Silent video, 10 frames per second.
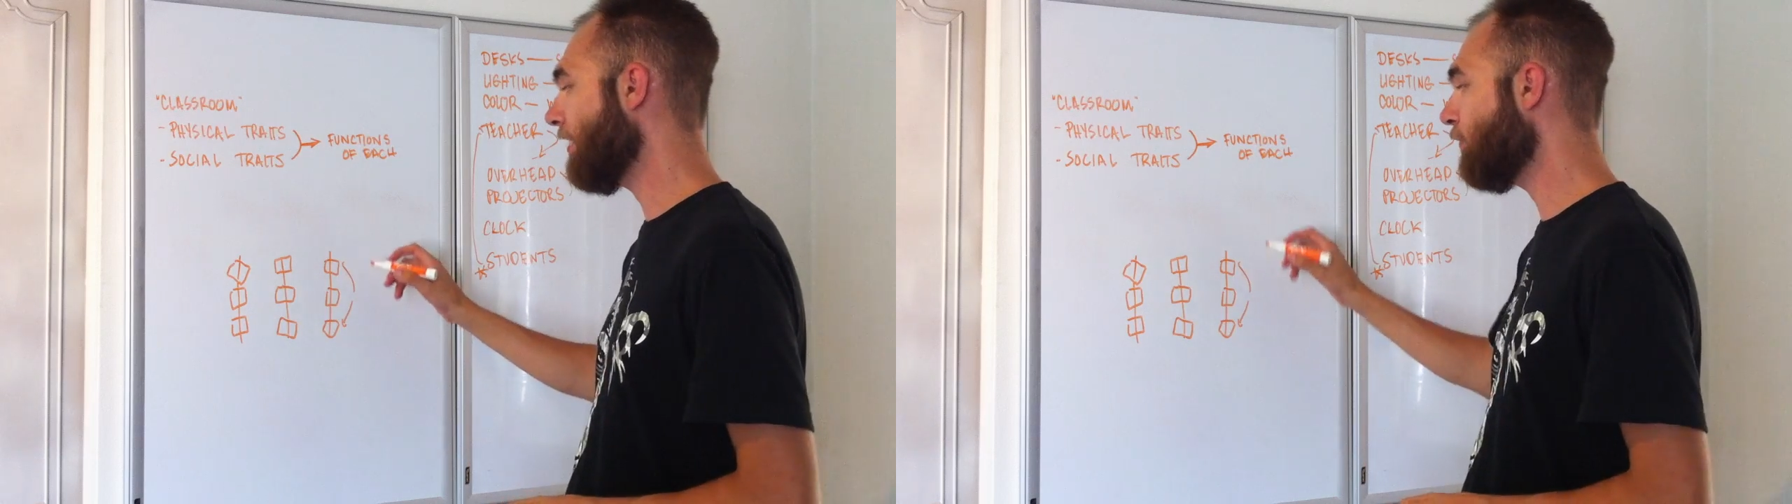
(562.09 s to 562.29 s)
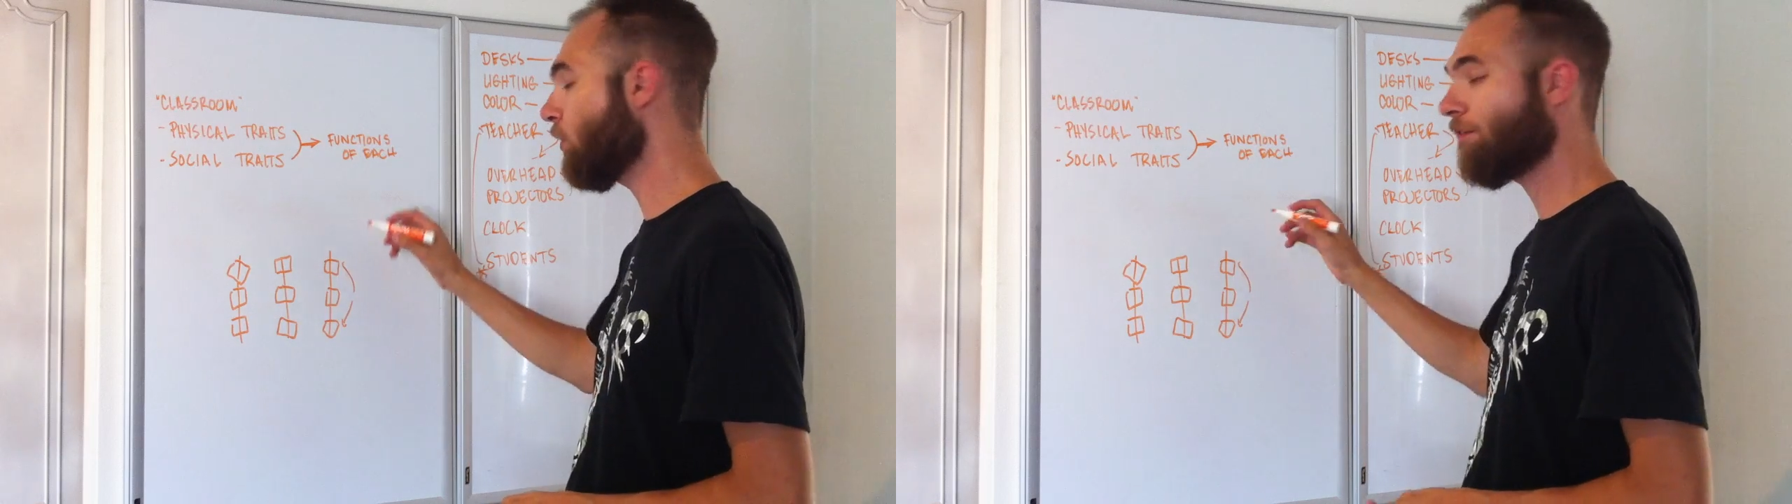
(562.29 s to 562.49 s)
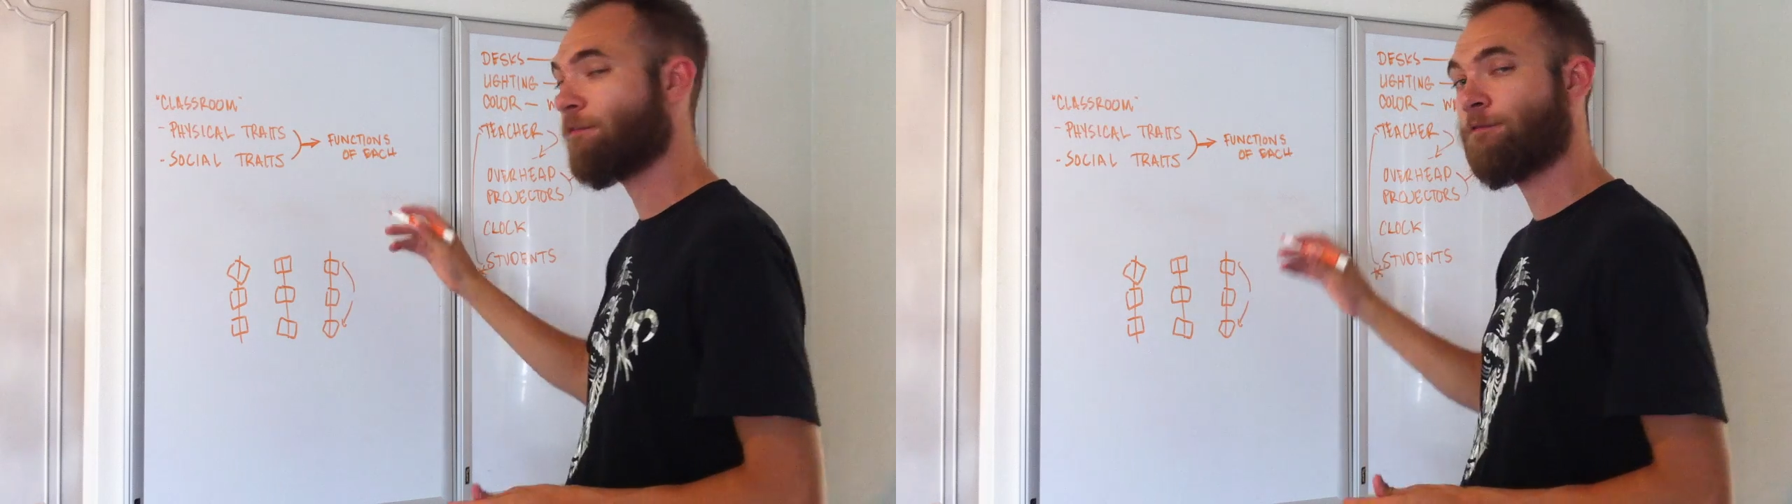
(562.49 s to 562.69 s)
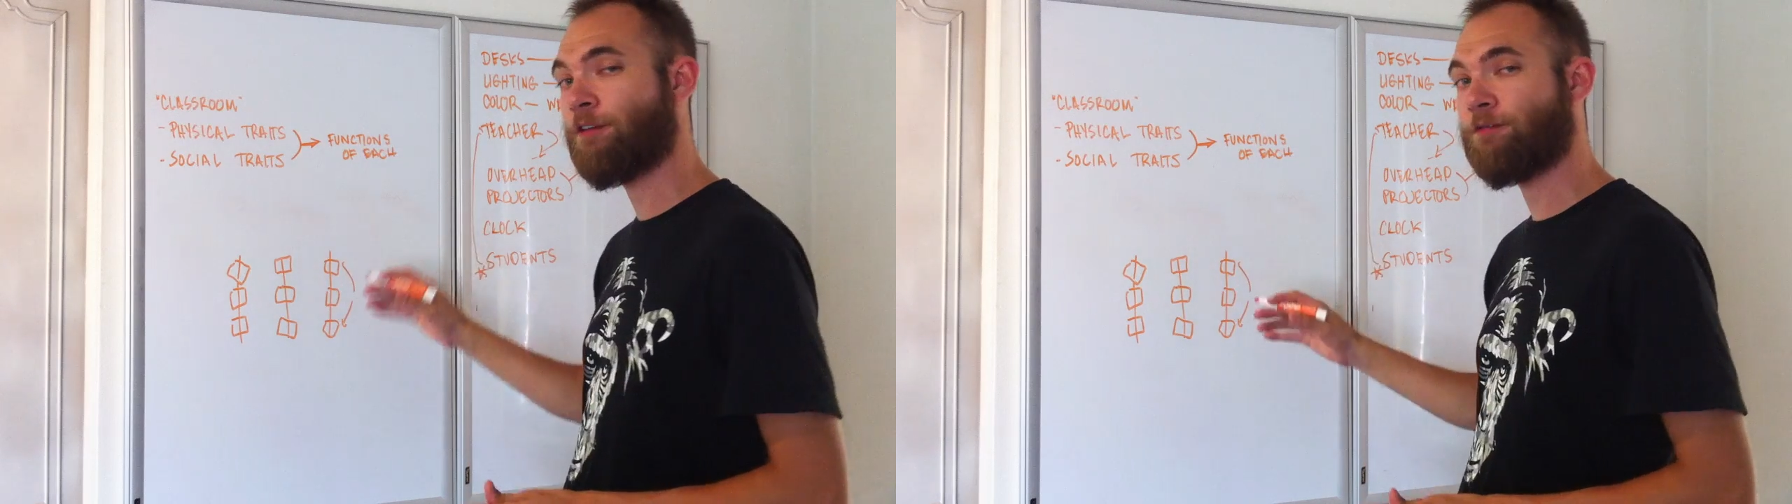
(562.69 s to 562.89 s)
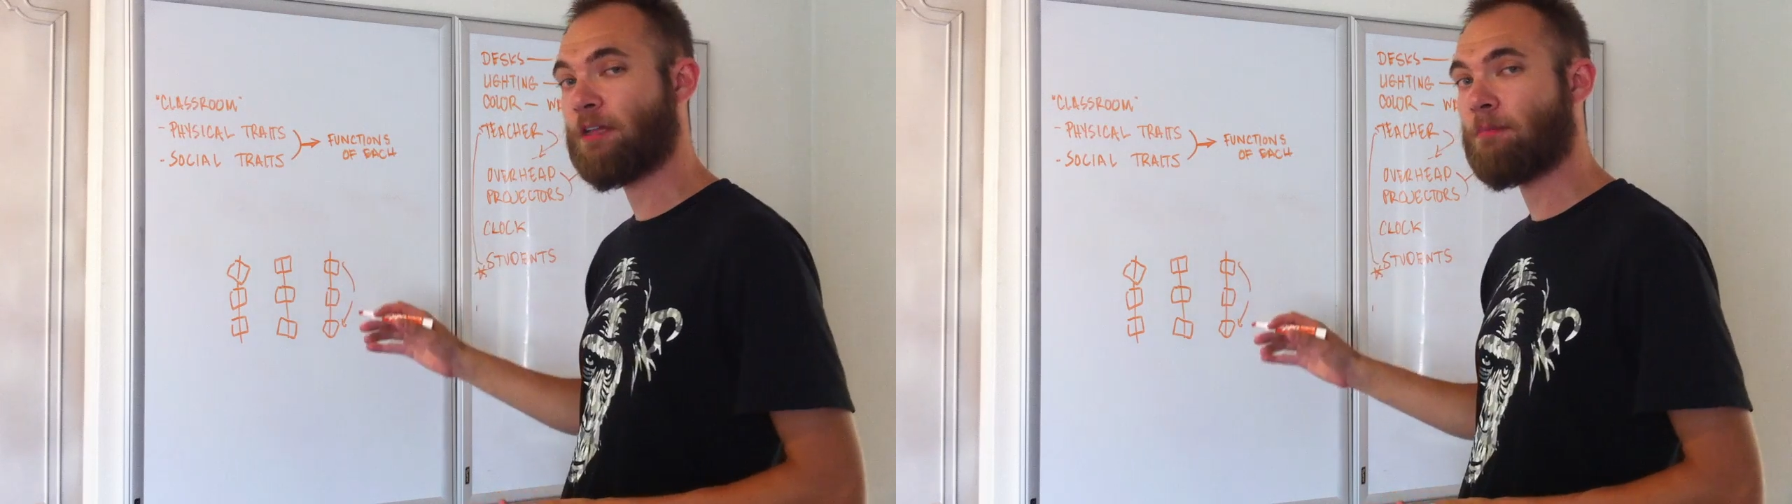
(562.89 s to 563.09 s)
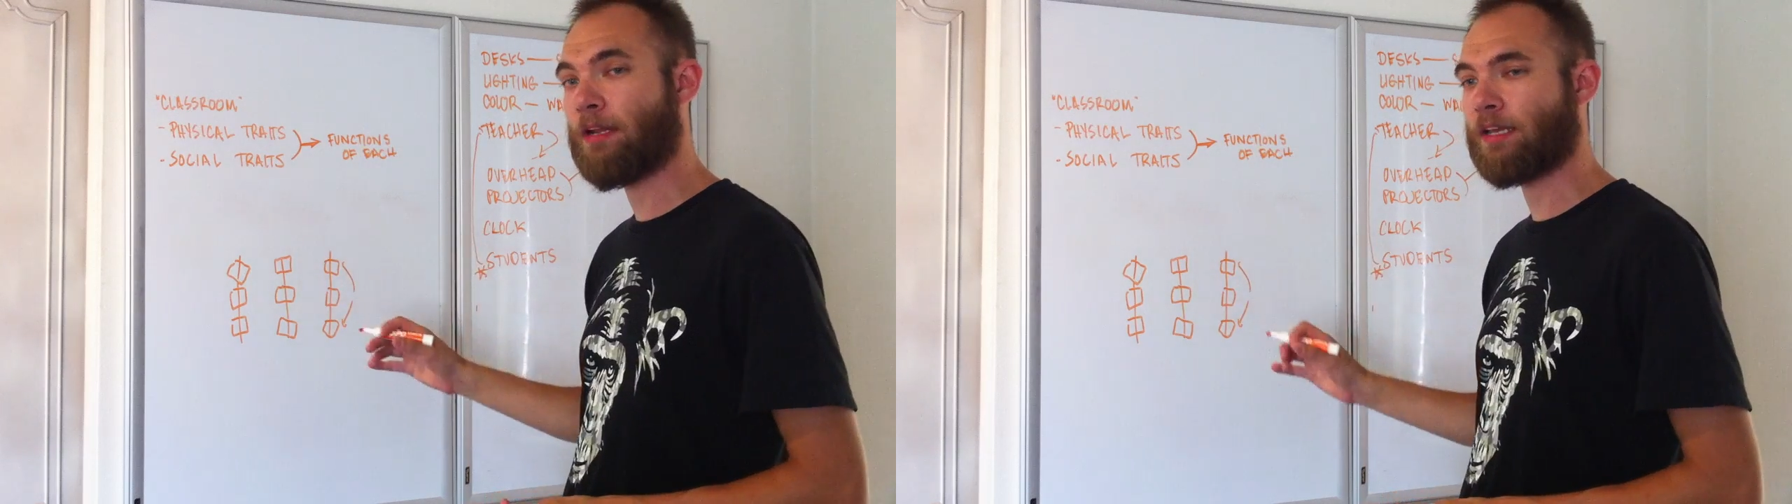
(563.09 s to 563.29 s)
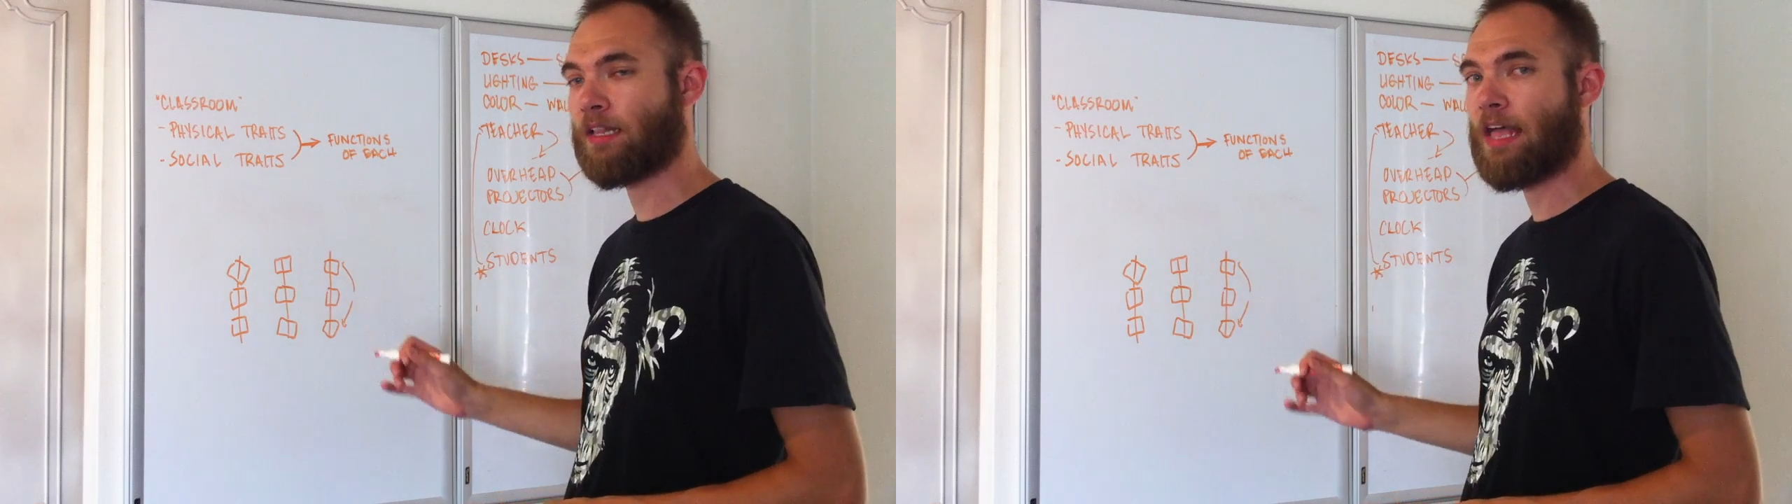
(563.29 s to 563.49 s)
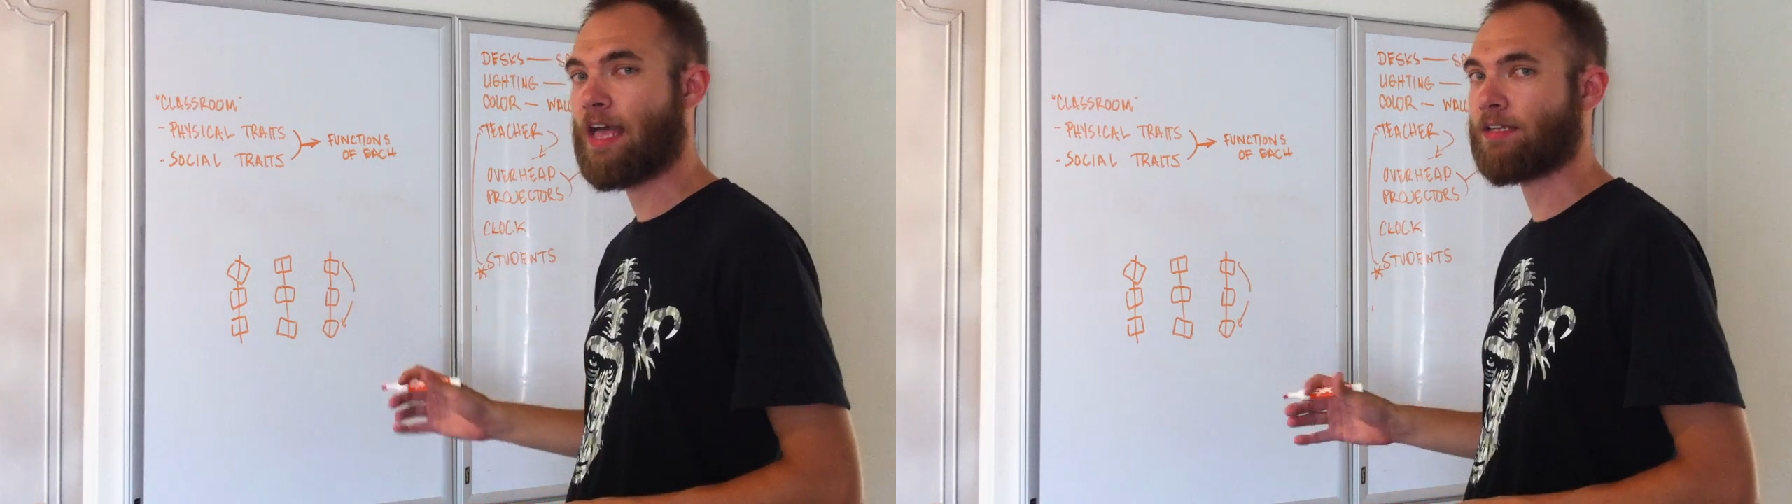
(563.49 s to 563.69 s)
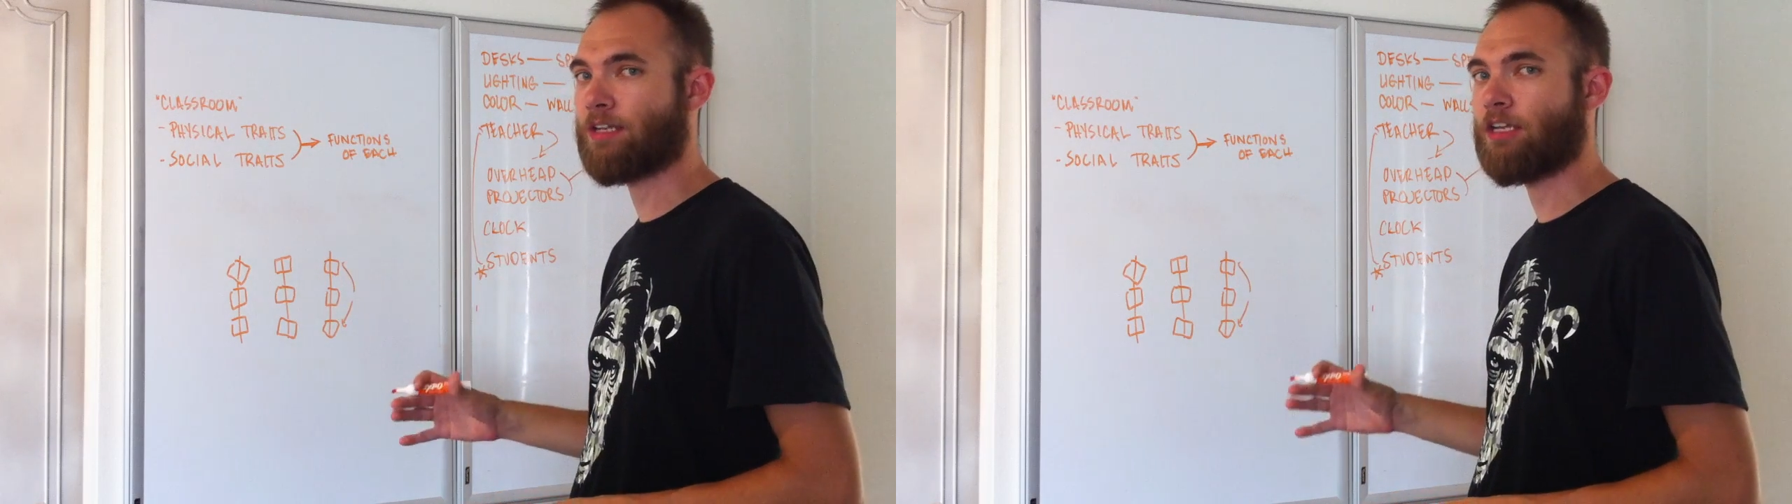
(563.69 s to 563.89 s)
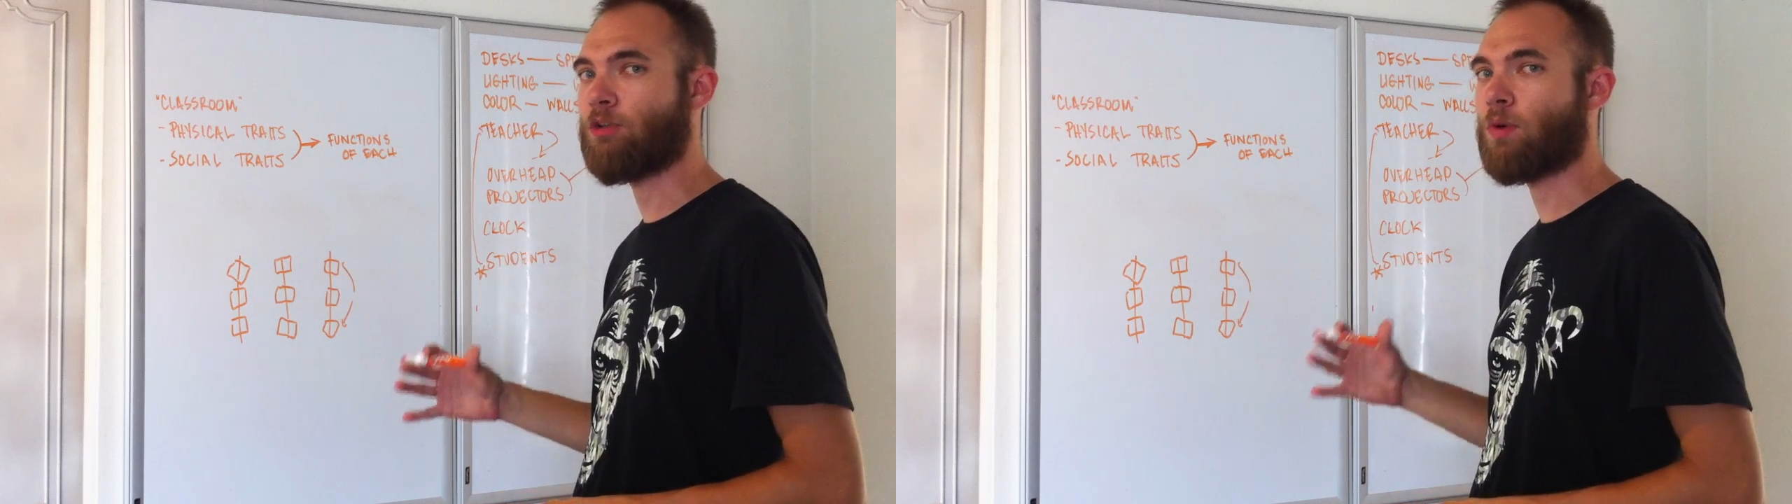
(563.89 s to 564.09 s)
if you have a 50-minute
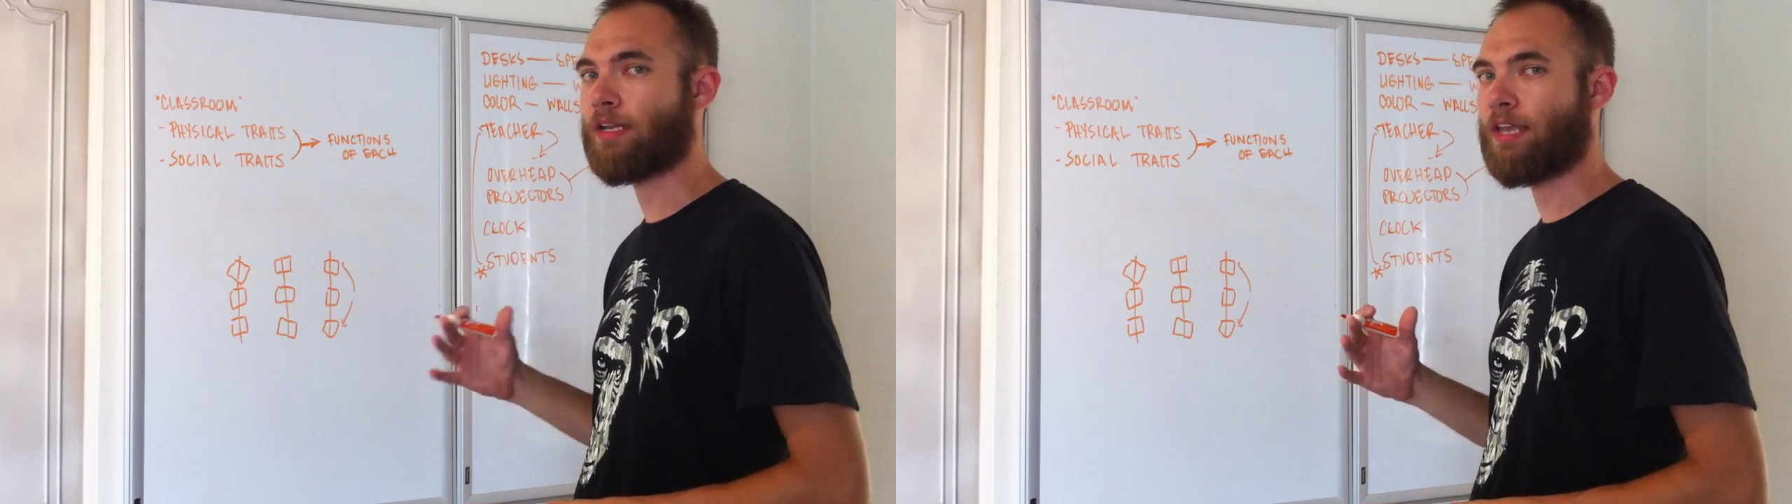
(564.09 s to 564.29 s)
class and you want